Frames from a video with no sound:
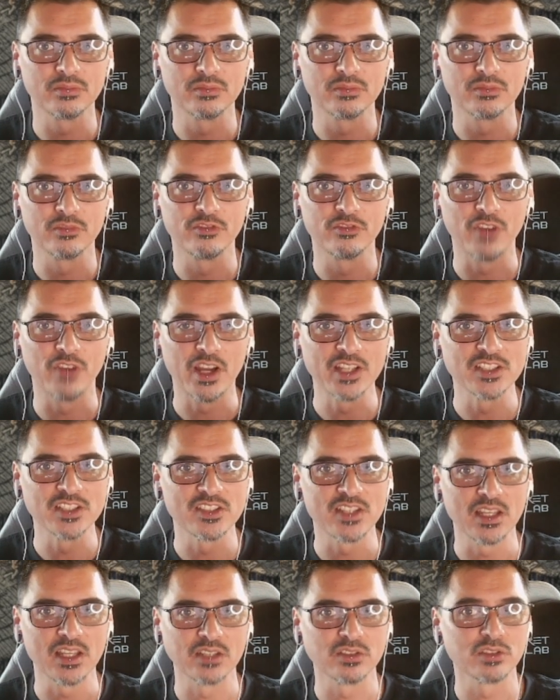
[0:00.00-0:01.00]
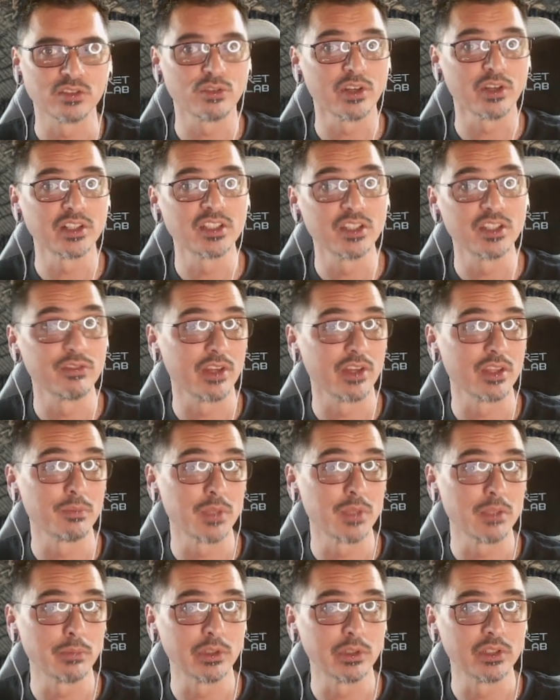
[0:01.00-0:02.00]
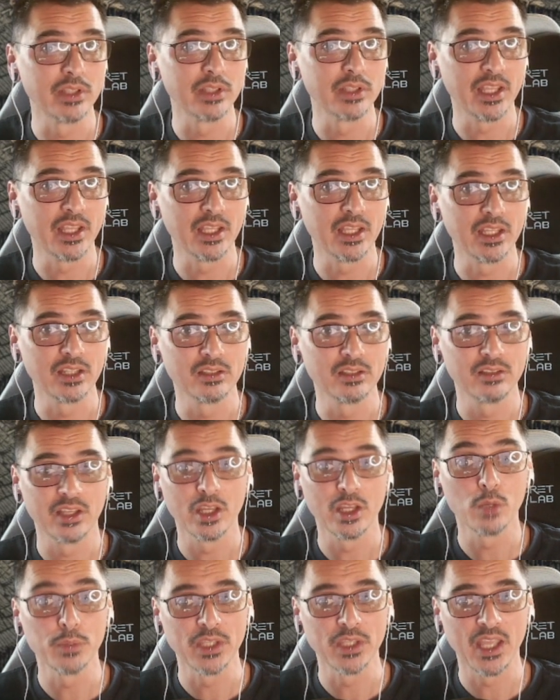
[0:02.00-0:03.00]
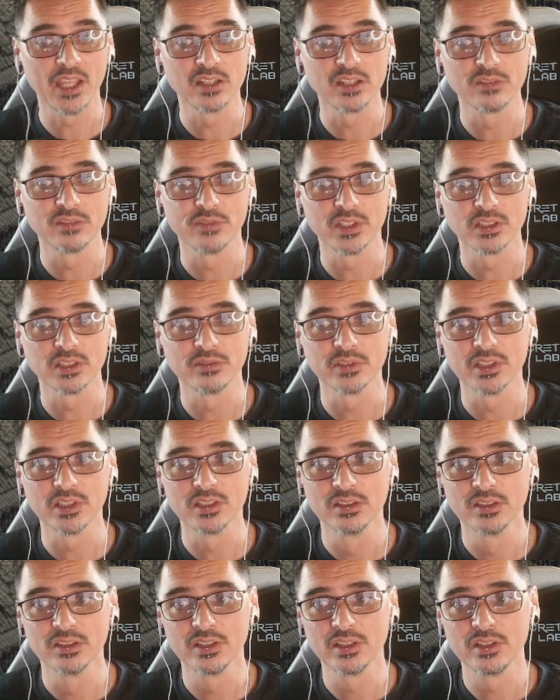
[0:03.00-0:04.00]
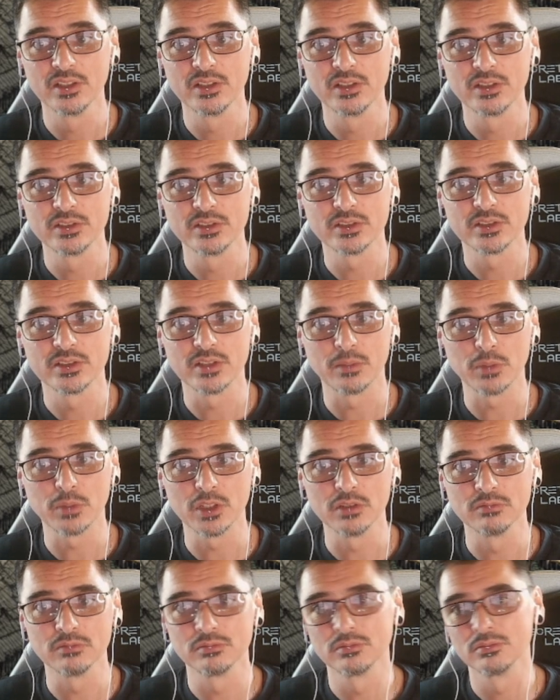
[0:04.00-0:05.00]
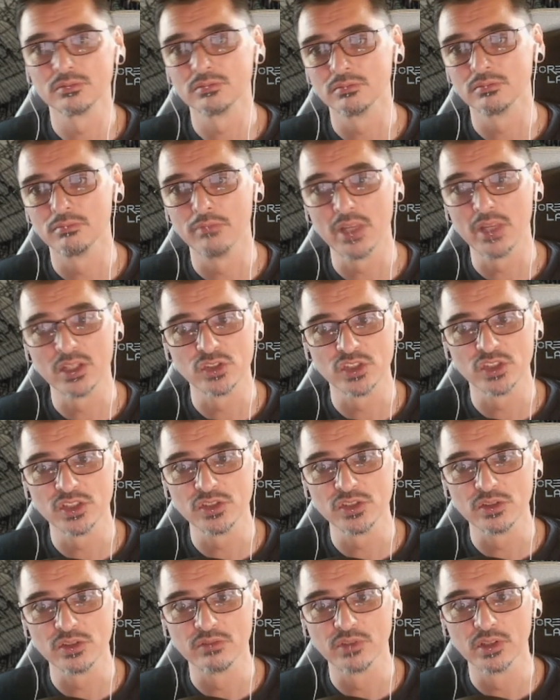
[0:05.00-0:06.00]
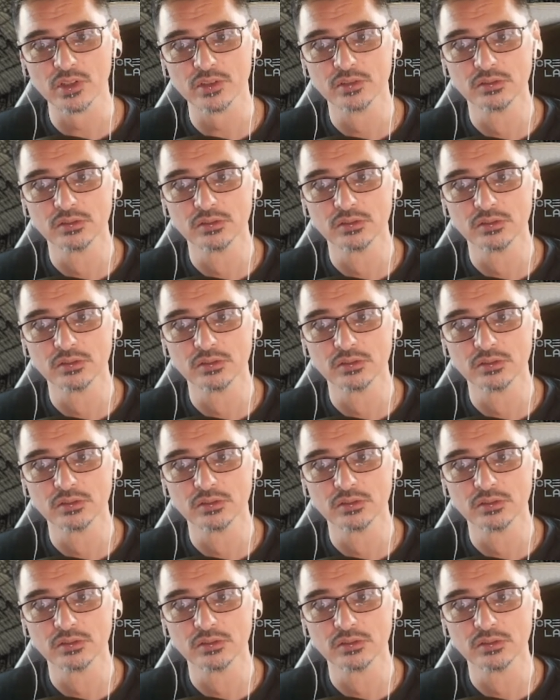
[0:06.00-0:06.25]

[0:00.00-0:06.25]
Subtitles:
vines down to try and give other people a helping hand effectively. So I'm going to... Man, she should have gone.